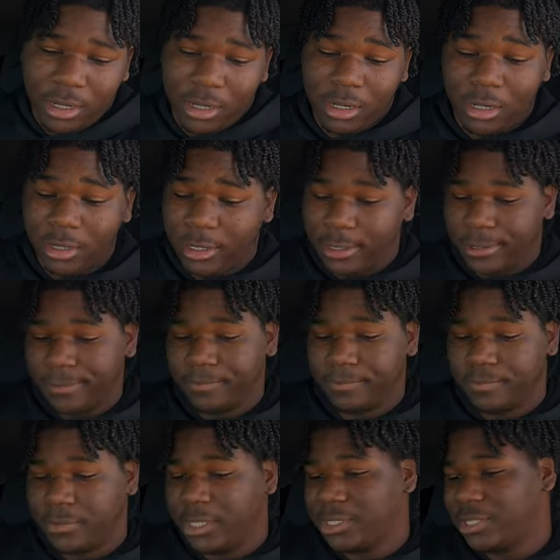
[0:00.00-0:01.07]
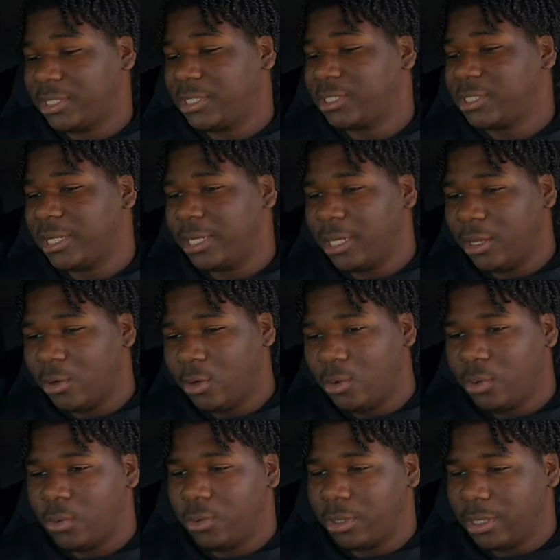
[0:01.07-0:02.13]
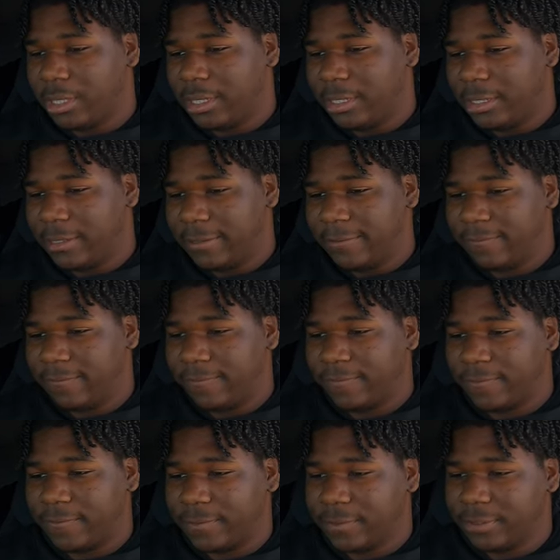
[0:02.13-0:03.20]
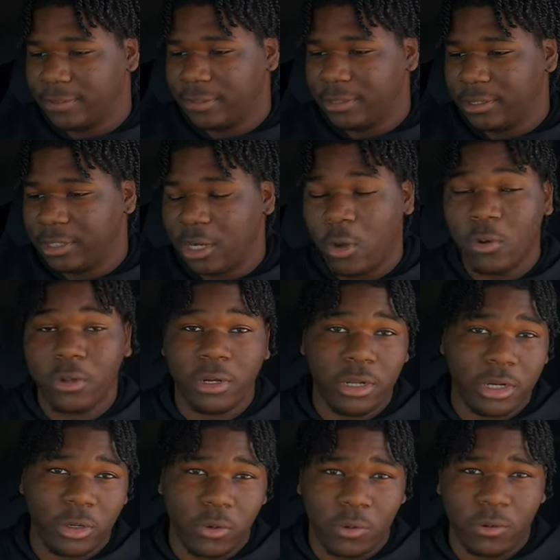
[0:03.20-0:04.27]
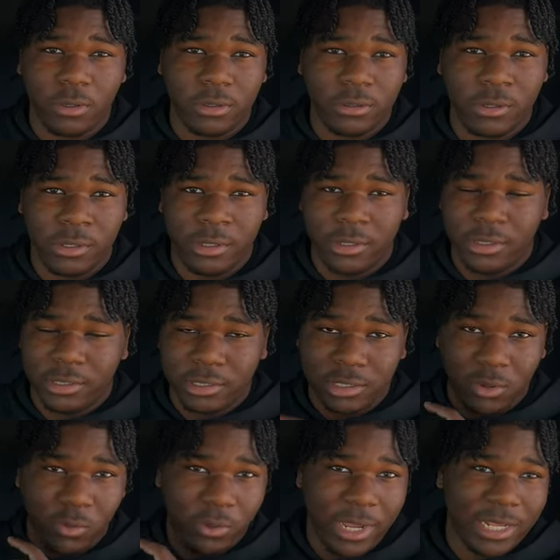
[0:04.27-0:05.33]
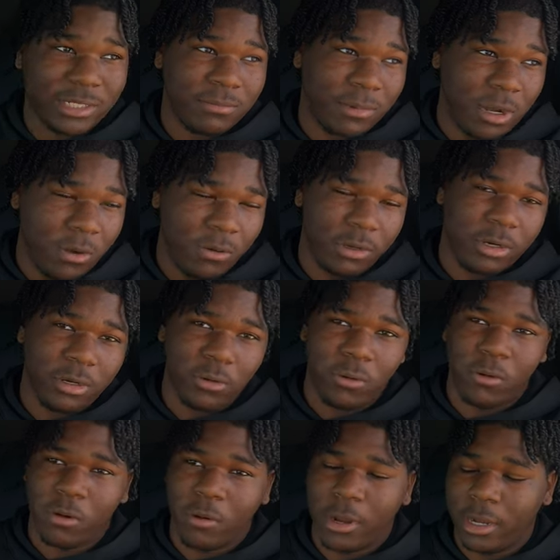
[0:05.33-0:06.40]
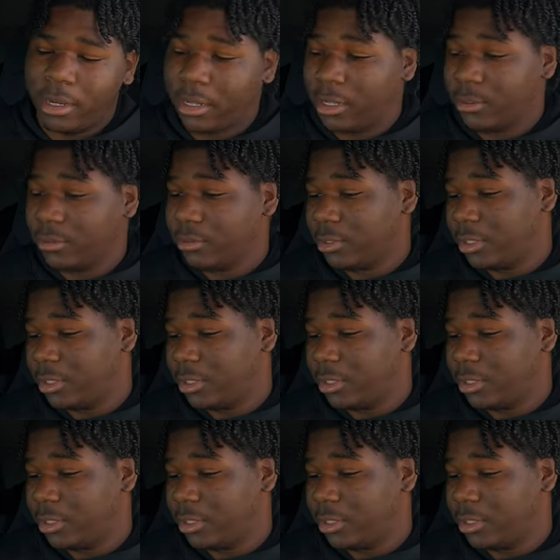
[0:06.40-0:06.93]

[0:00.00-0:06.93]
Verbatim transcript: Um, this is a load of coconut oil. So we got some coconut oil right now.